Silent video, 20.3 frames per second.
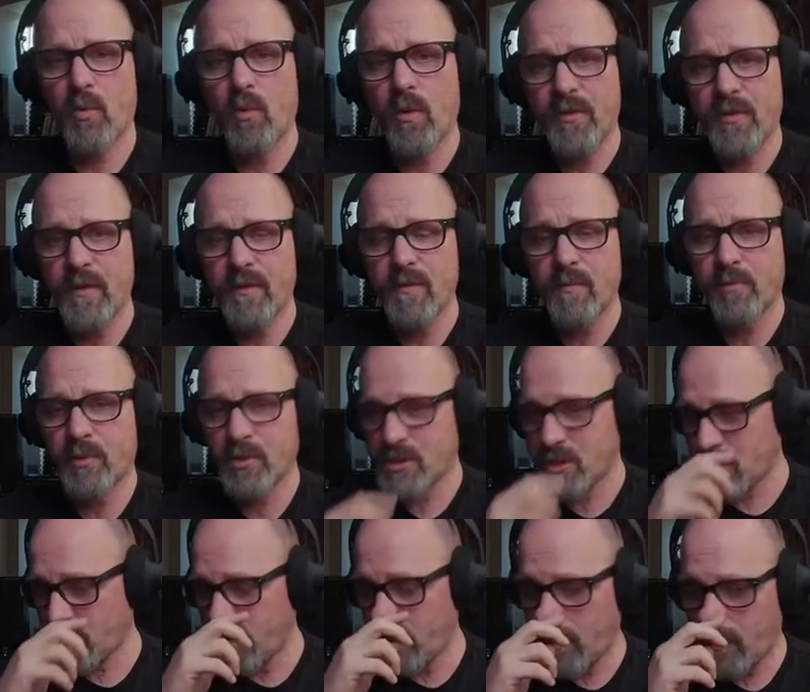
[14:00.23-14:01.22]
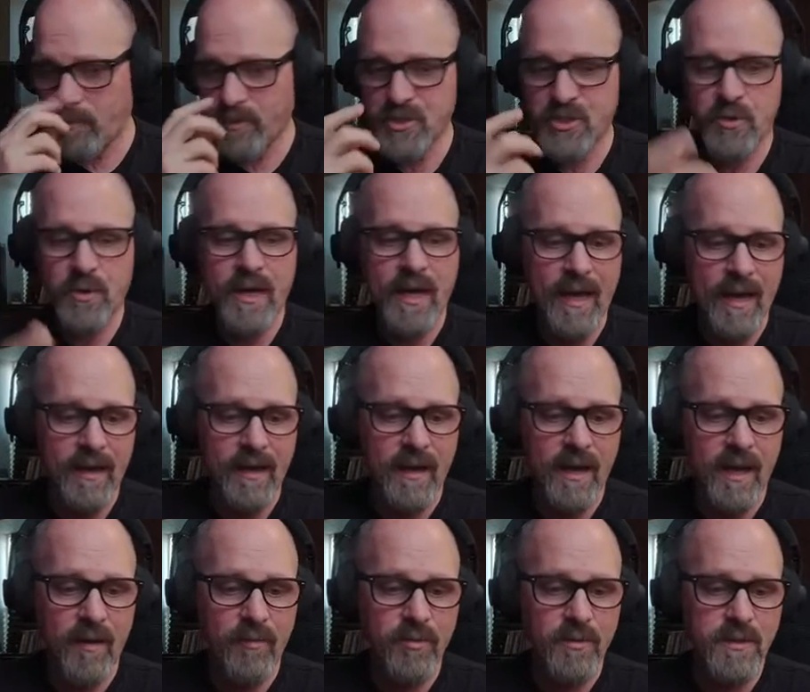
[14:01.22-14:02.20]
within the Push 3, but you can in
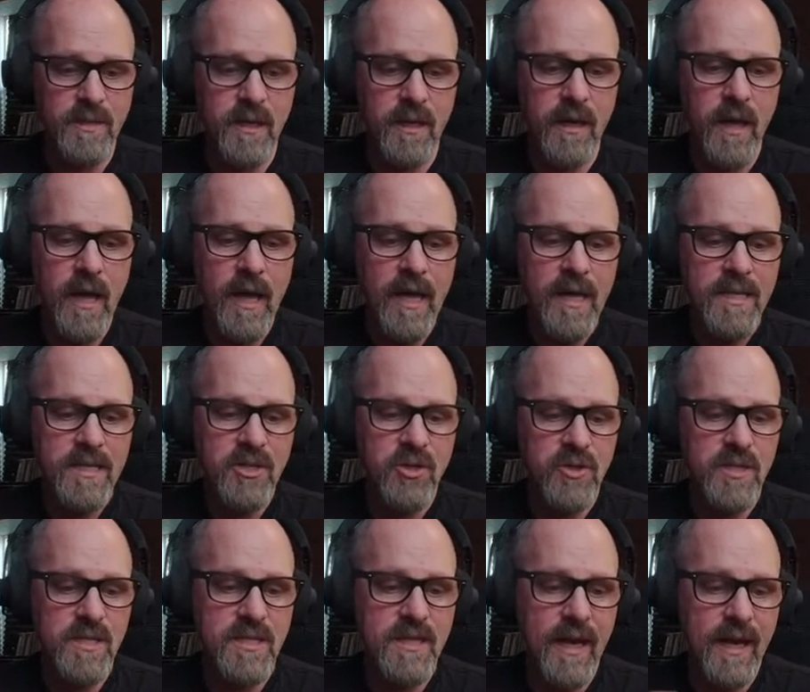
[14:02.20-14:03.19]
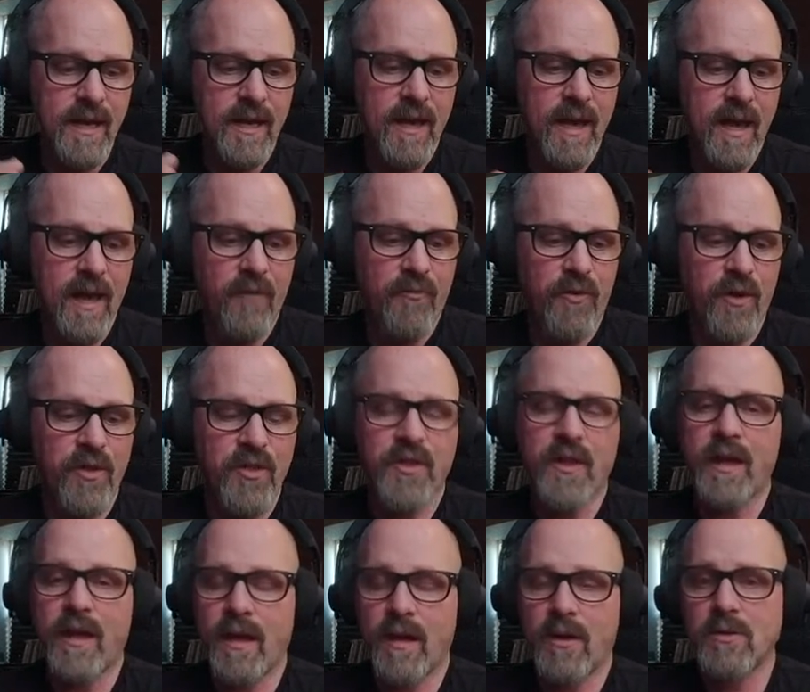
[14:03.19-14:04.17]
Ableton. So setting
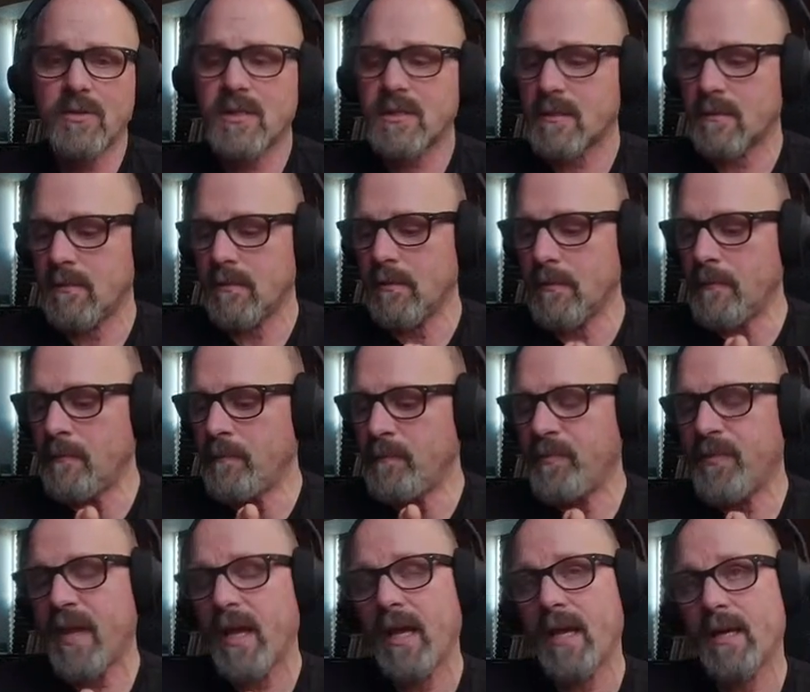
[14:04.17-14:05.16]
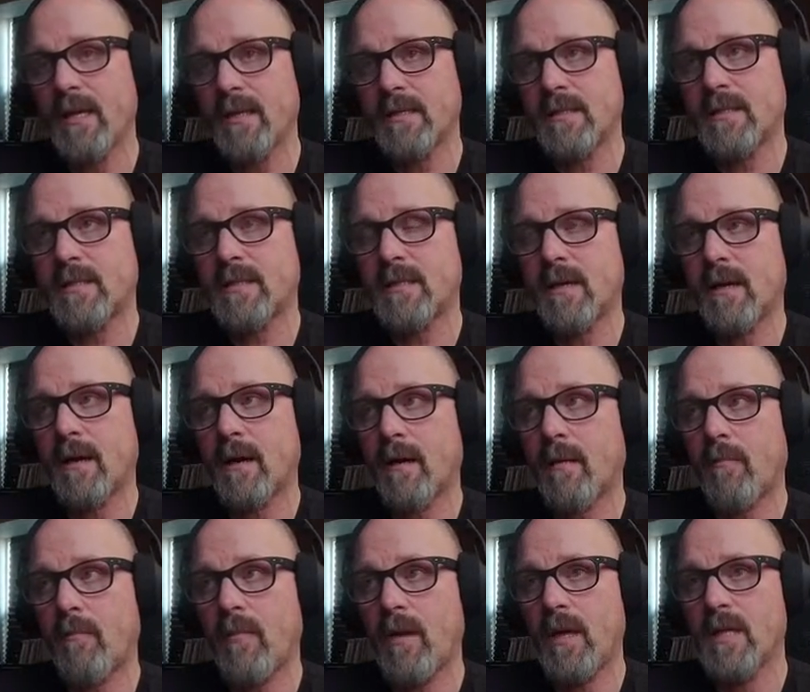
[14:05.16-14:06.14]
everything else is
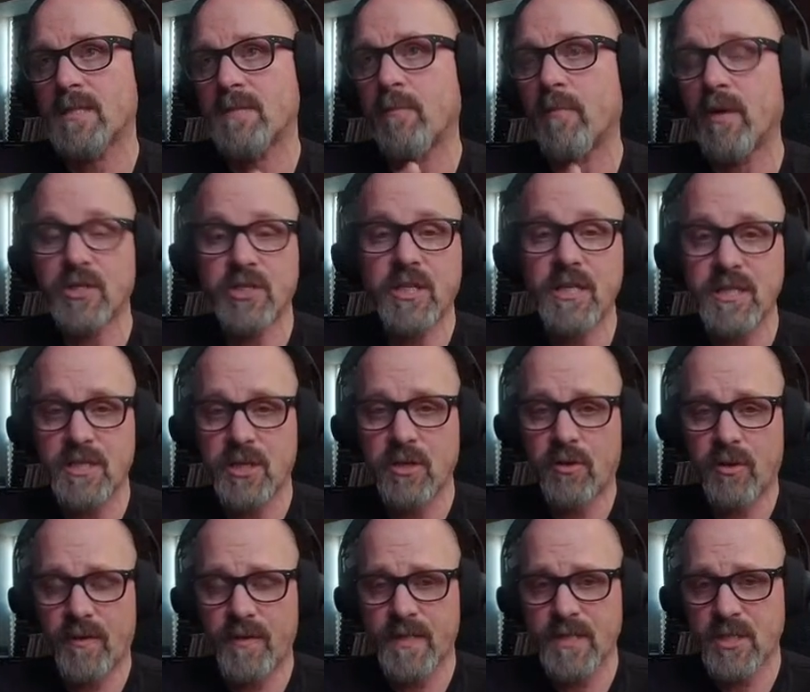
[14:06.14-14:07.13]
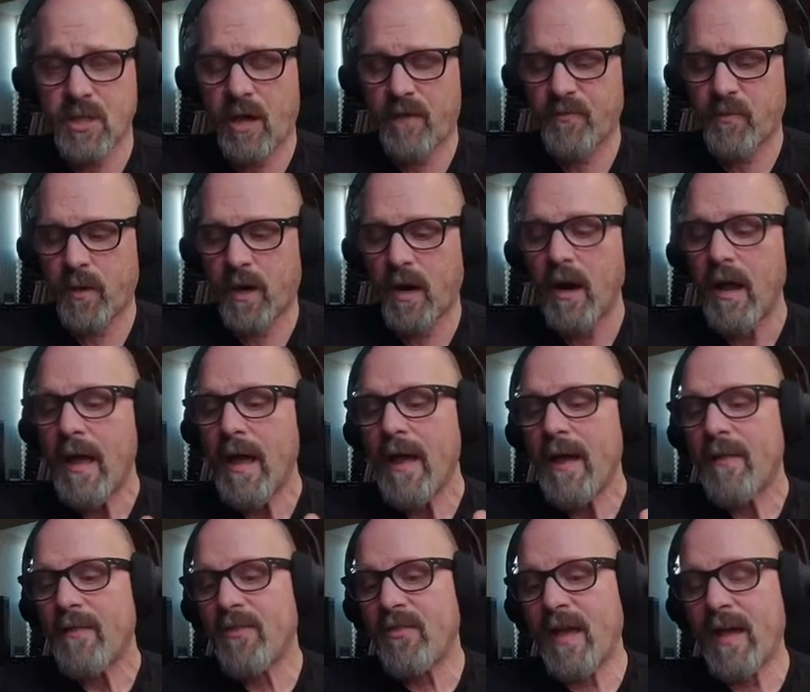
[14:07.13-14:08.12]
much easier in the software.
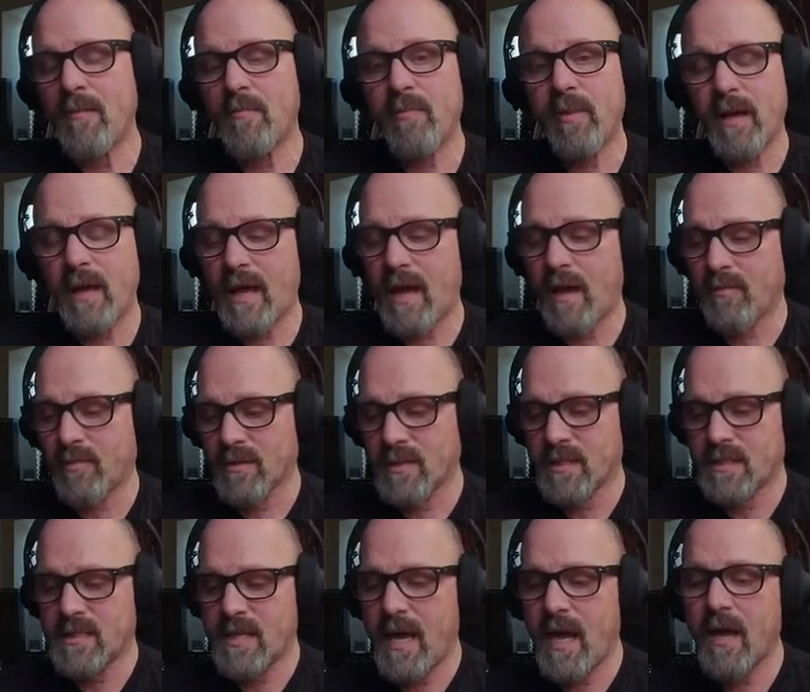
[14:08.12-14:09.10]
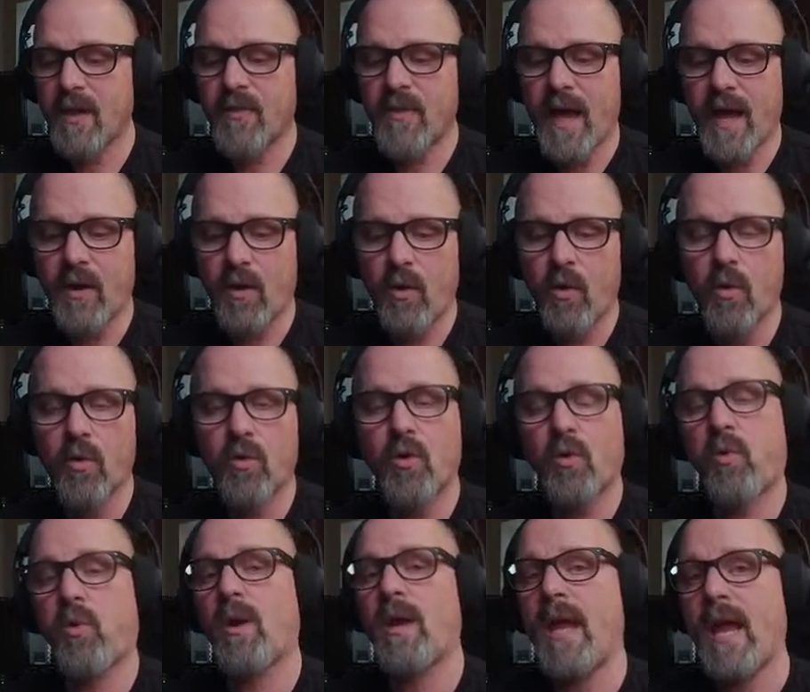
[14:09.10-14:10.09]
Then being able to take that whole
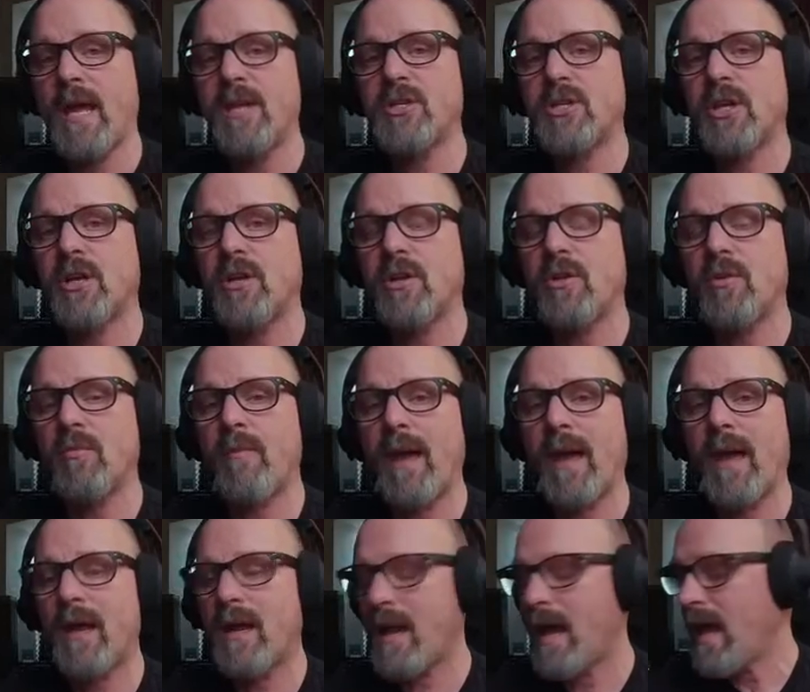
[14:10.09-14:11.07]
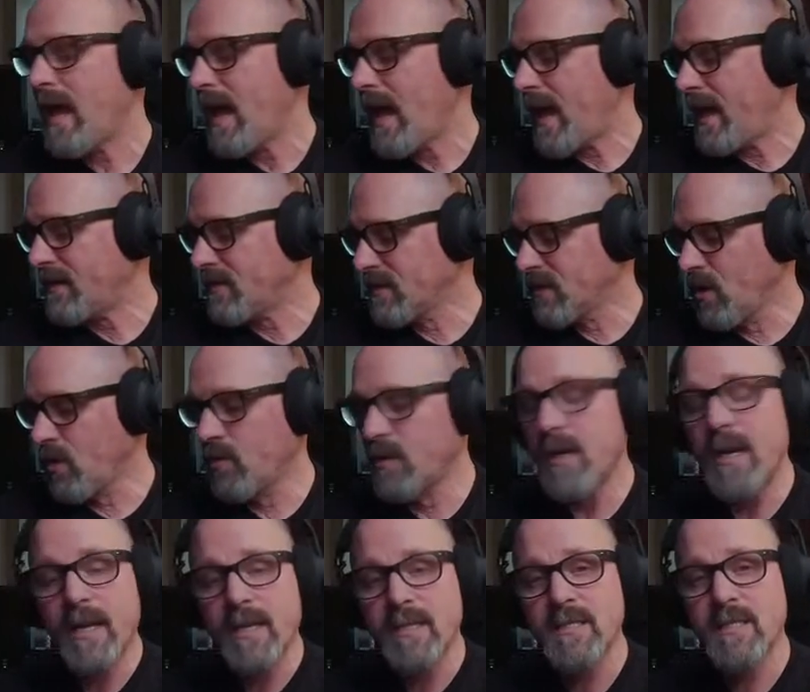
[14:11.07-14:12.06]
creation you made and load
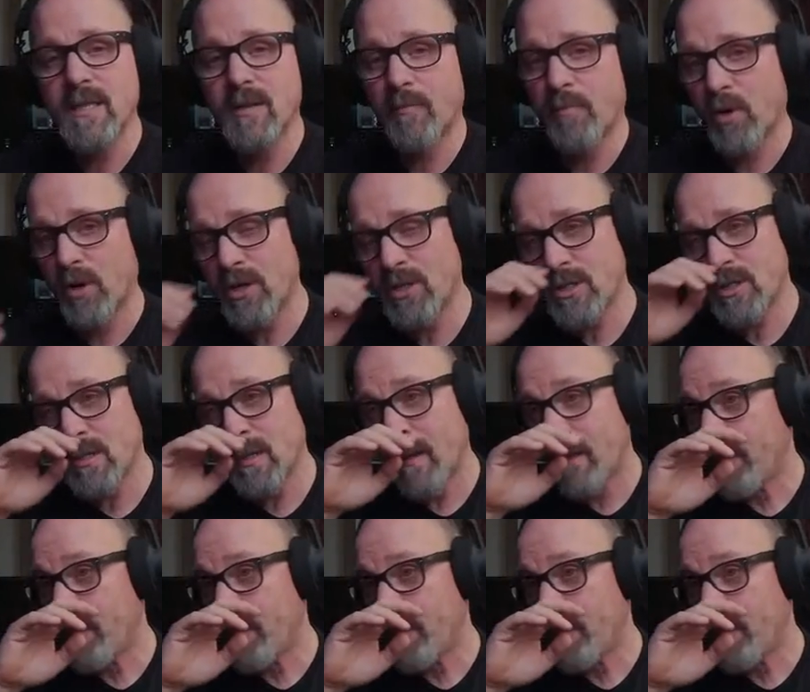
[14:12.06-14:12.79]
it into the Push,